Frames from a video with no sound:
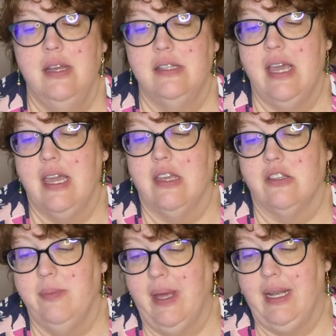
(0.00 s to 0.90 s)
take
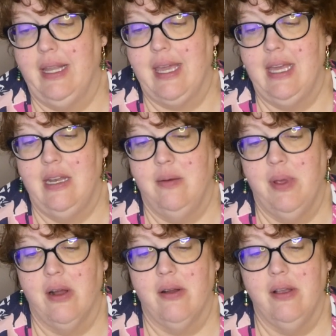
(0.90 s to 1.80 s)
to meddling in
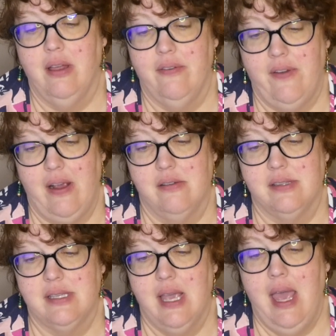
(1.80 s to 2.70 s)
imperial
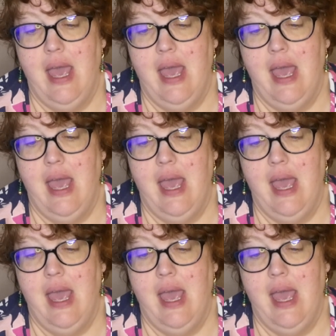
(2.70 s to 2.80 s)
affairs.